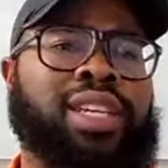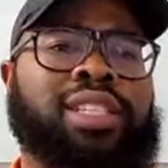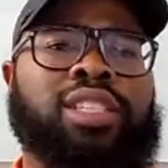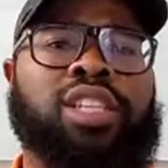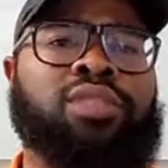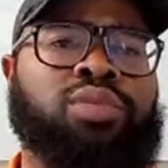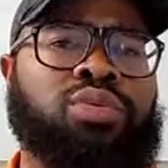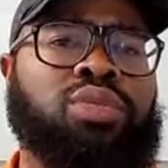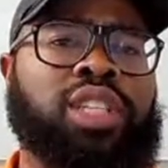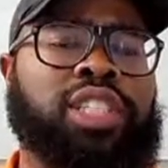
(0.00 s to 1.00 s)
and
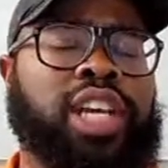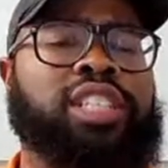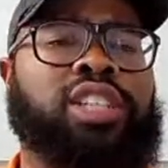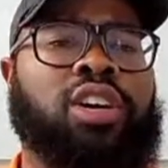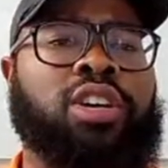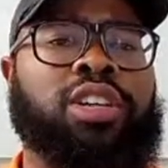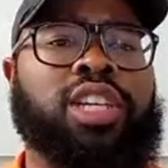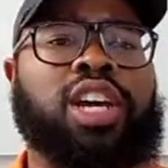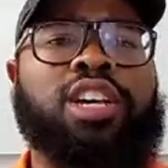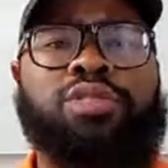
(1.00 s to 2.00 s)
several Chase
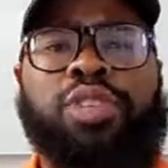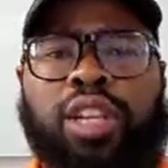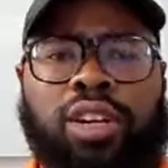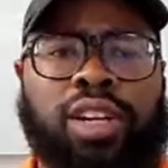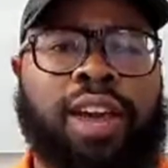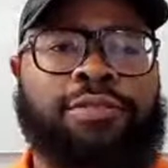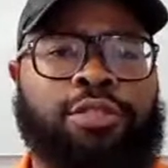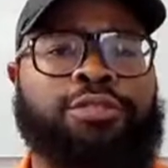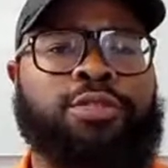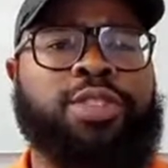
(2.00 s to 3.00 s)
cards, you get all that
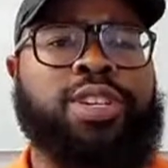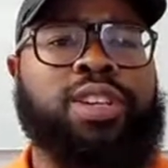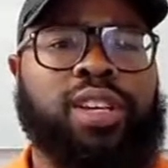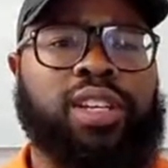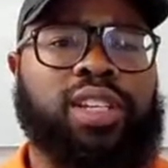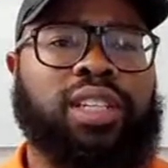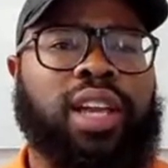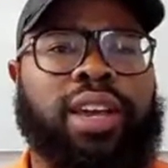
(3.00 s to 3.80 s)
for free. Mm-hmm.